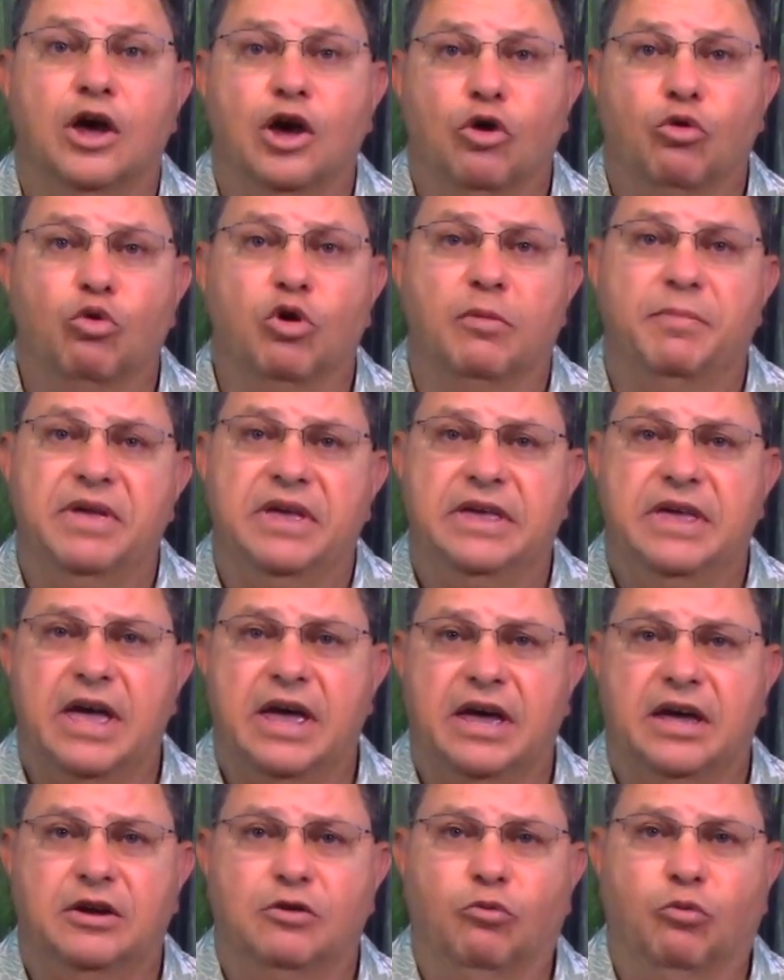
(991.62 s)
We'll
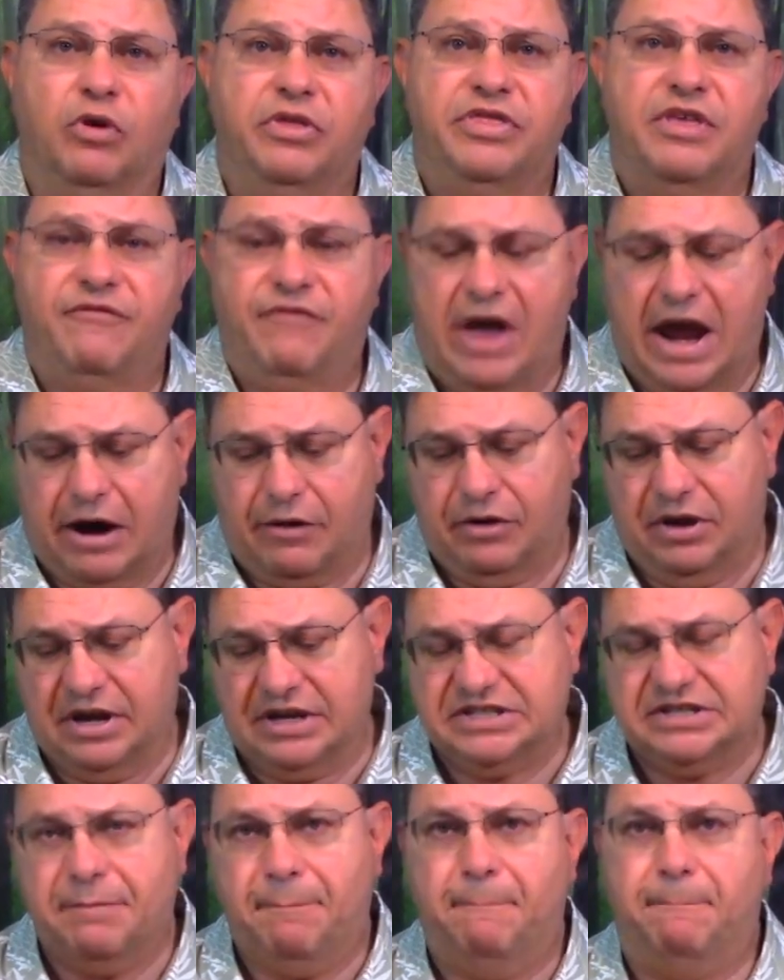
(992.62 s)
begin with the
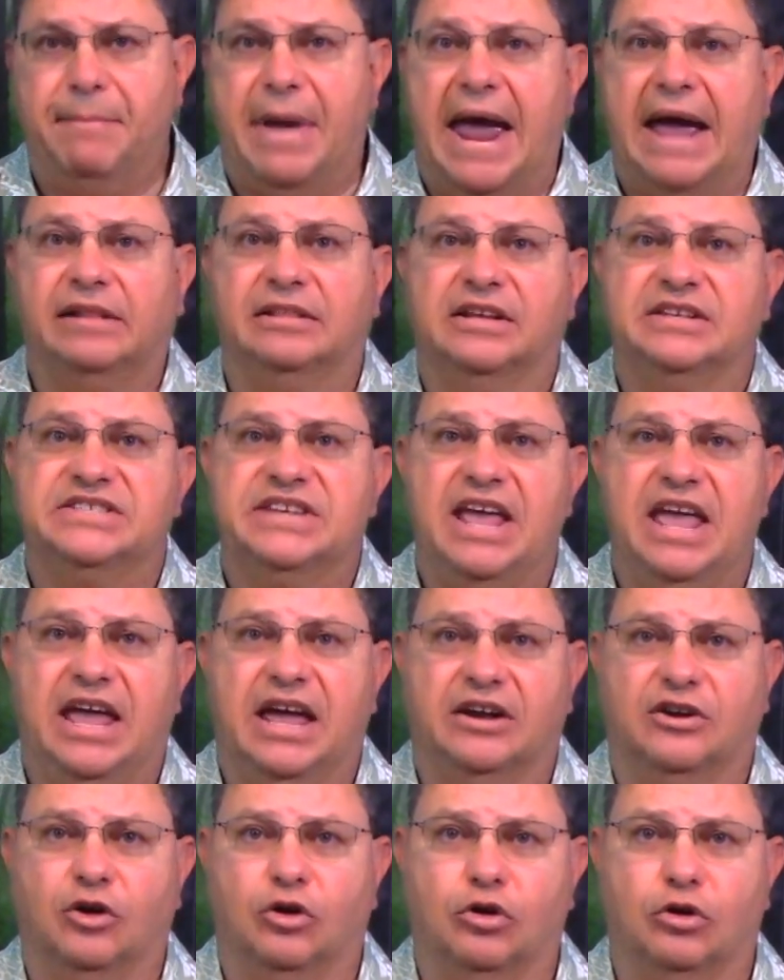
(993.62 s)
various balance
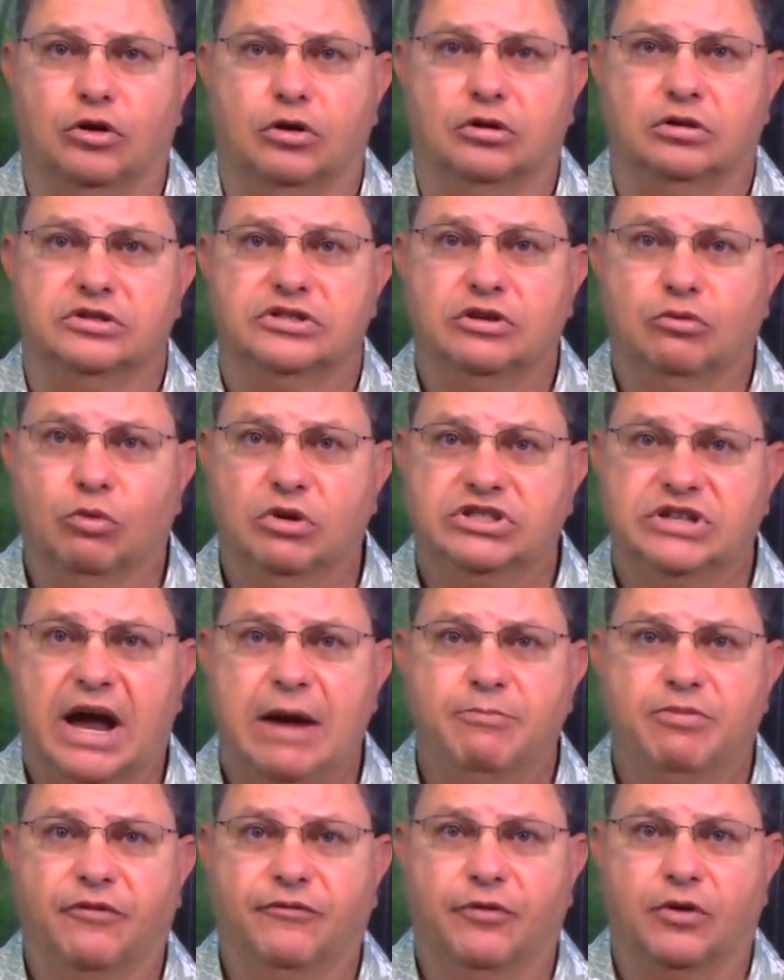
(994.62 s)
hand holds, which
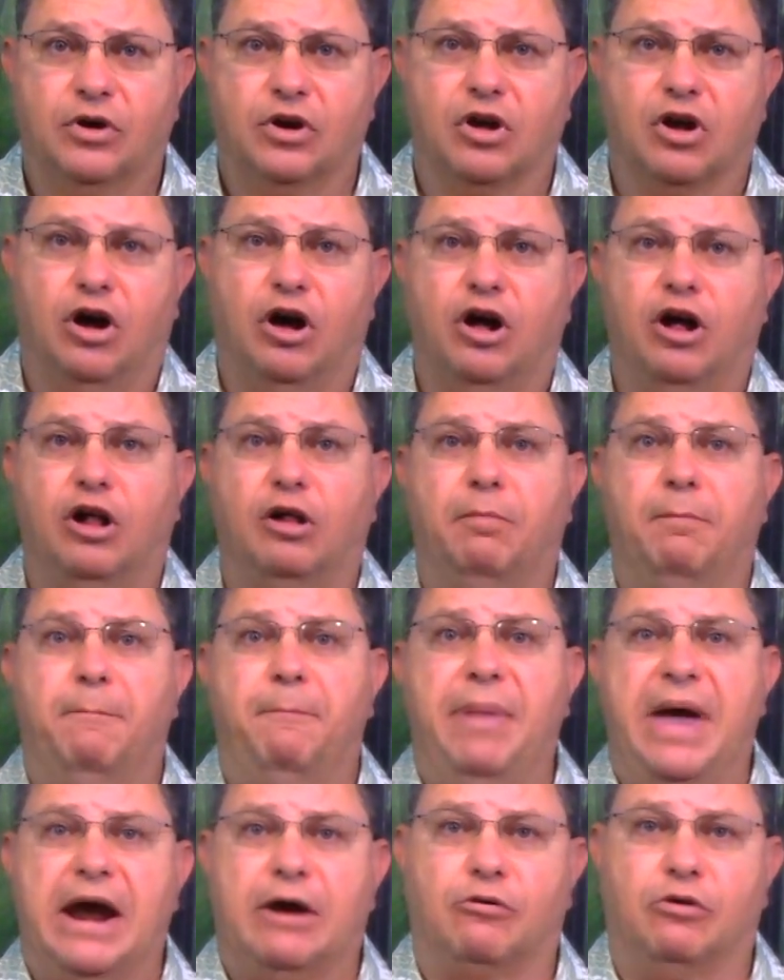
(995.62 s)
I prefer to call
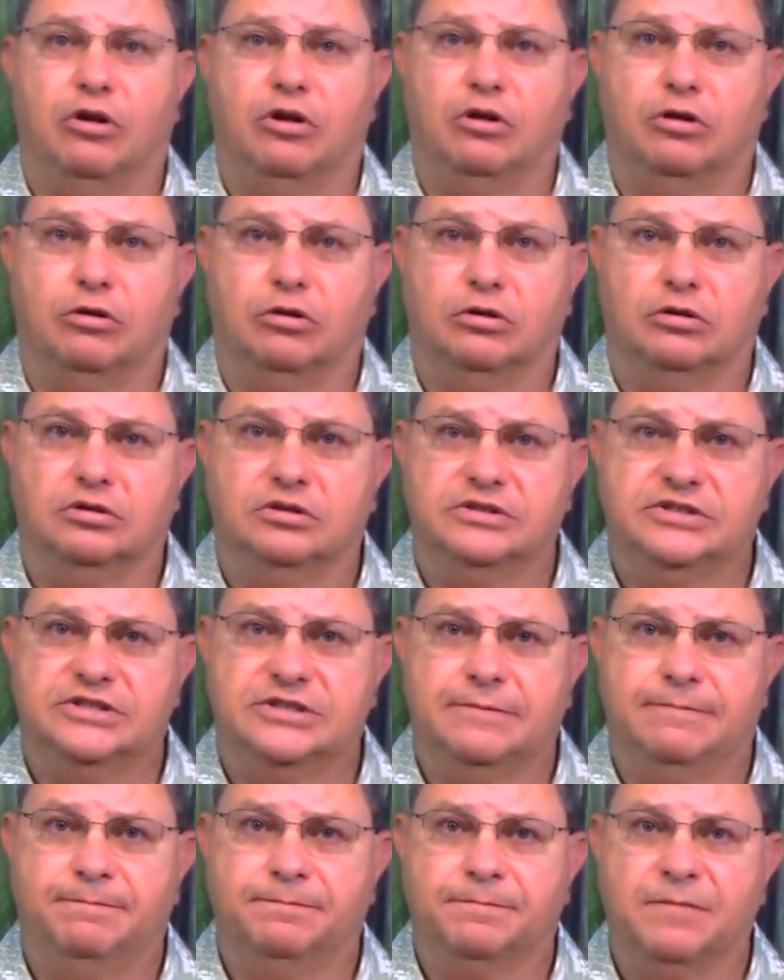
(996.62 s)
barrel
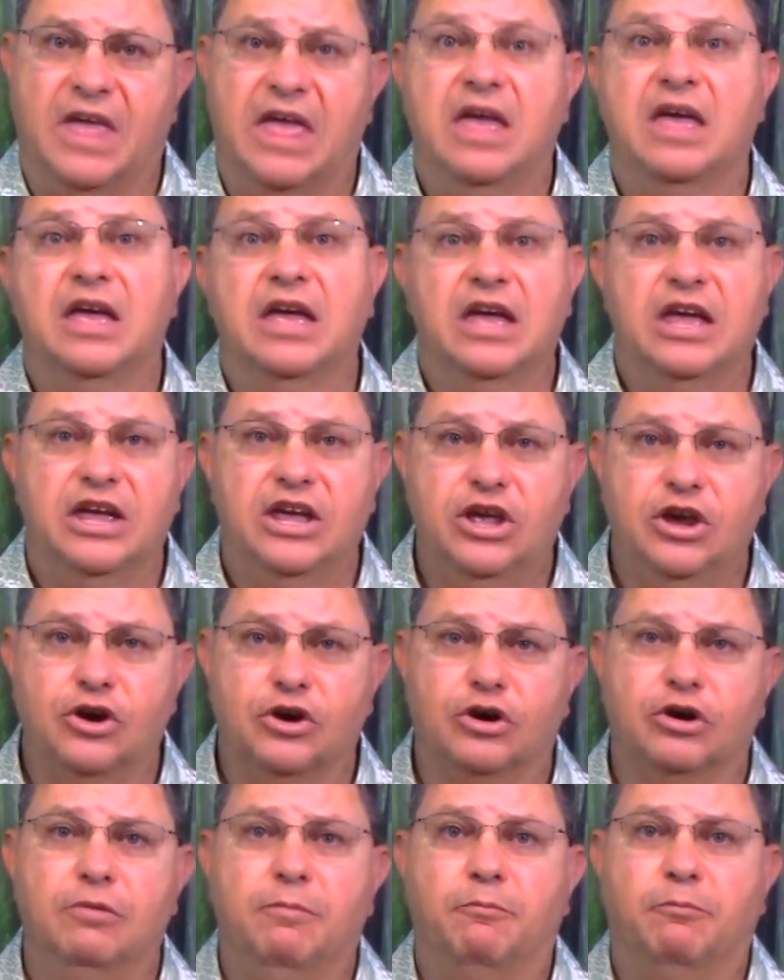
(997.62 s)
holds.
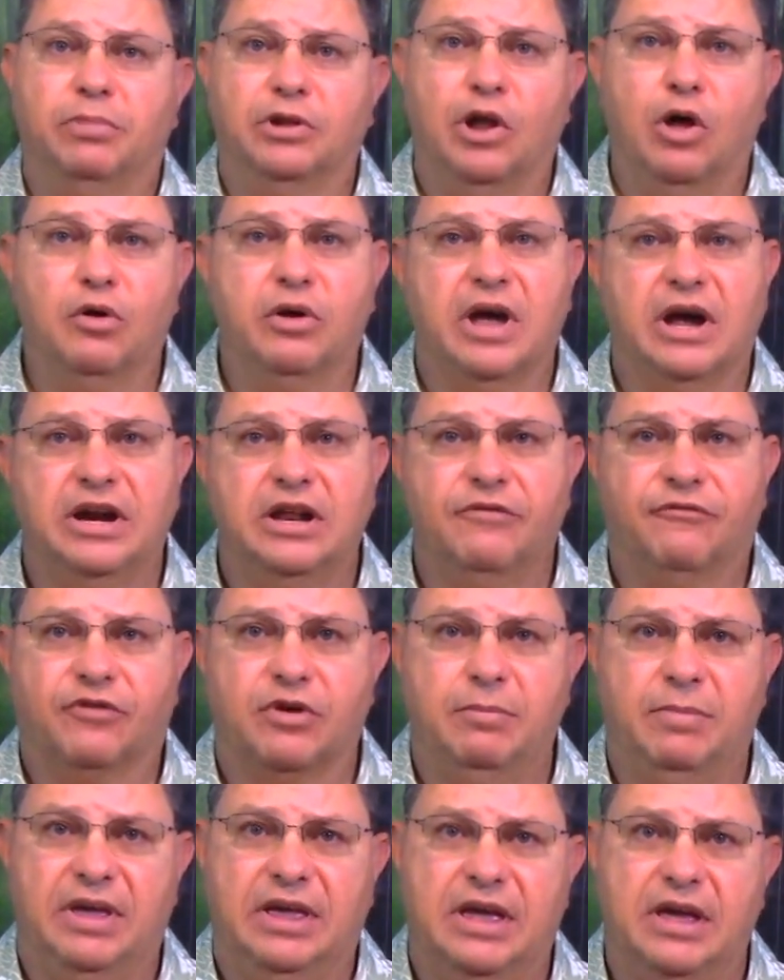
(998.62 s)
Here, Blowgunning
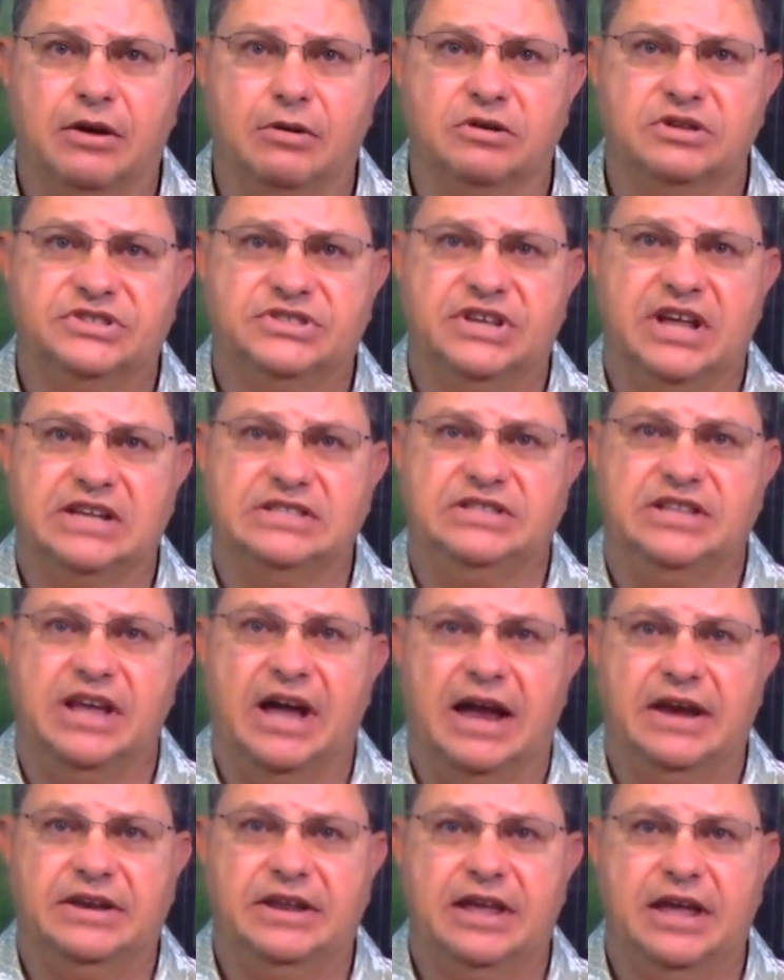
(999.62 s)
for Beginners says the
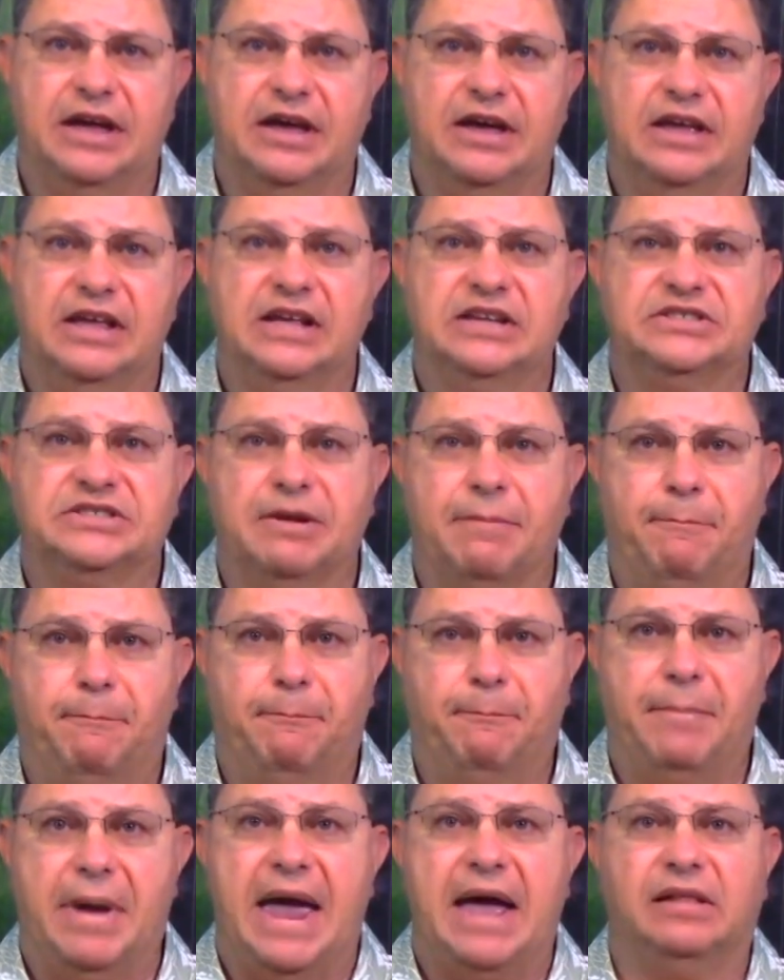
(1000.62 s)
idea is to
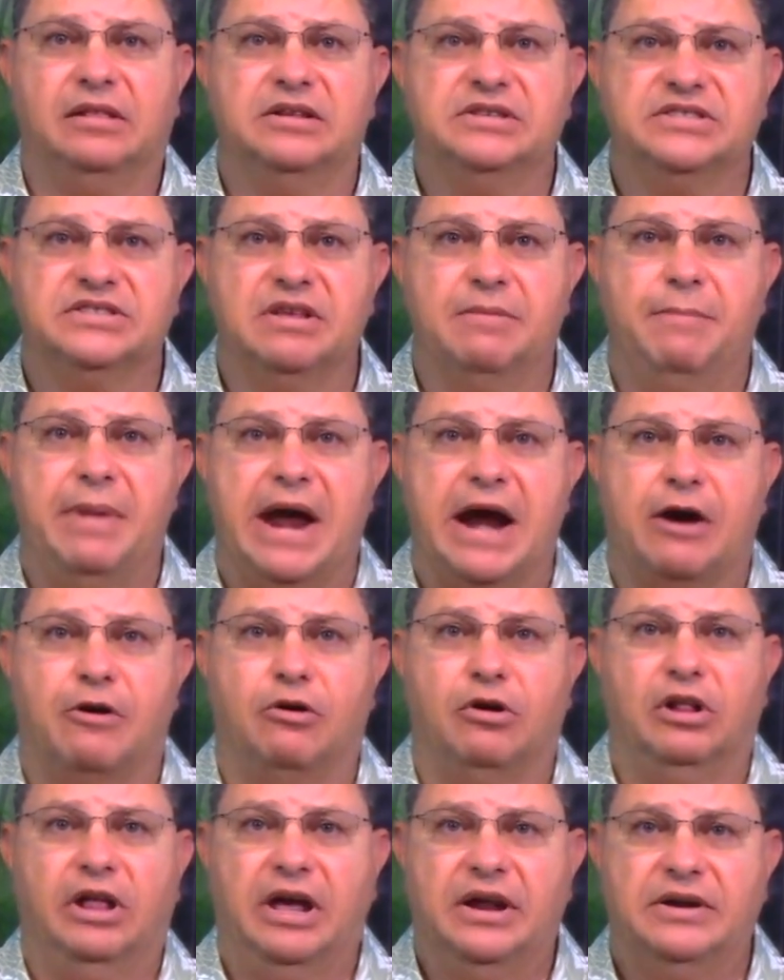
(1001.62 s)
balance the
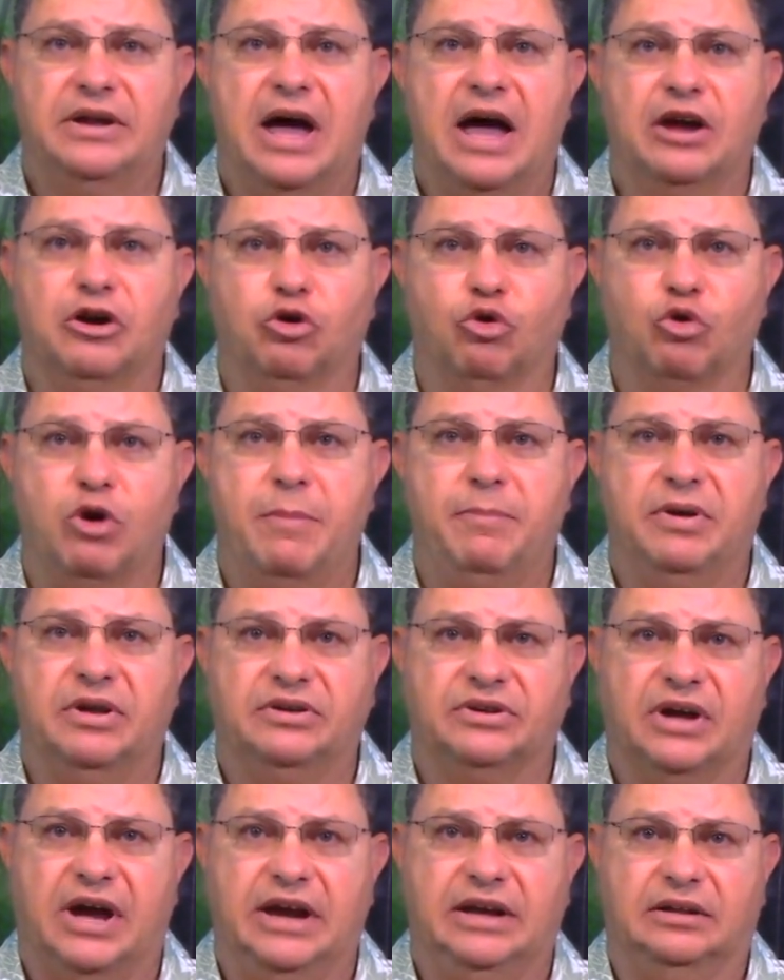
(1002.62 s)
barrel and not grip
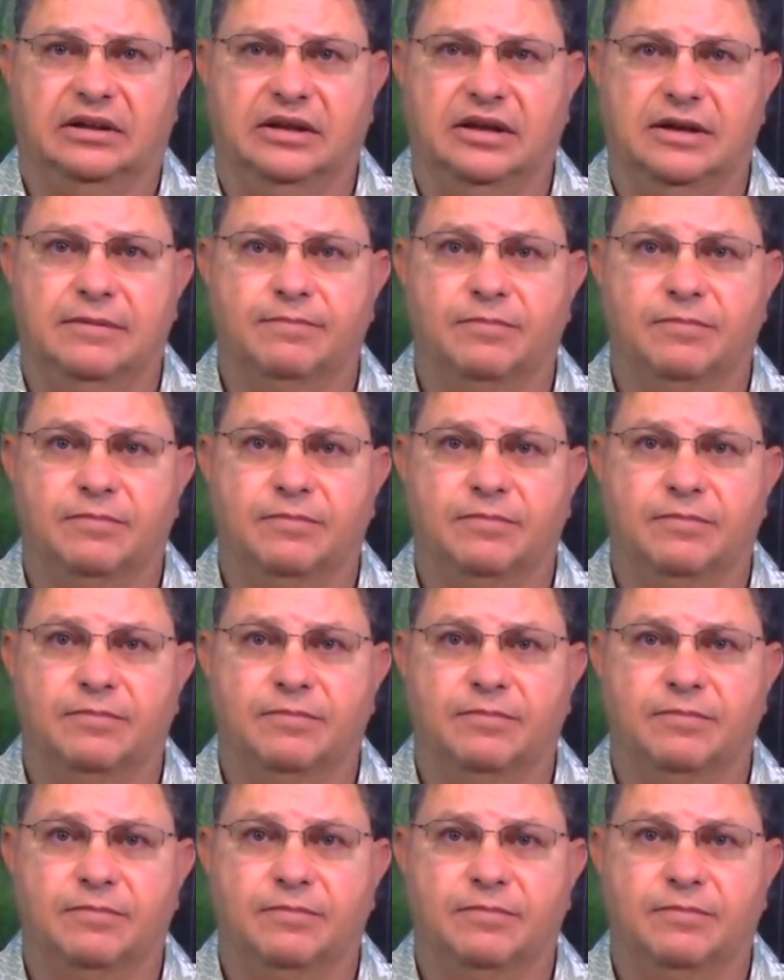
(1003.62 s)
it tightly.